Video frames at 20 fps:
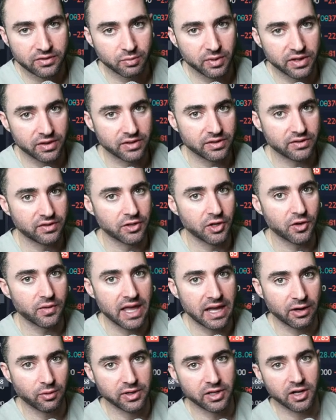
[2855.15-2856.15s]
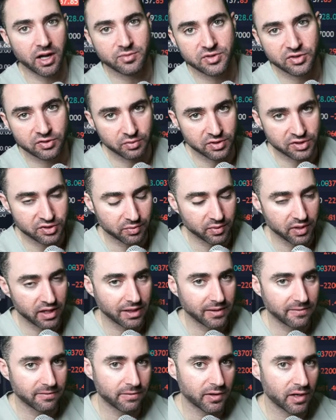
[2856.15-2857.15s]
whether it's, you know, equity options, which is where I
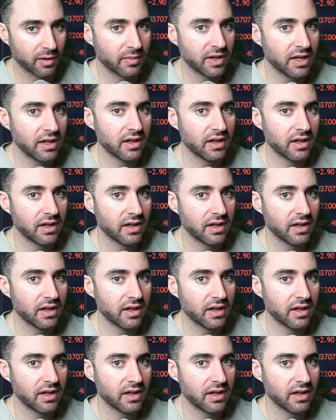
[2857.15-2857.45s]
come from,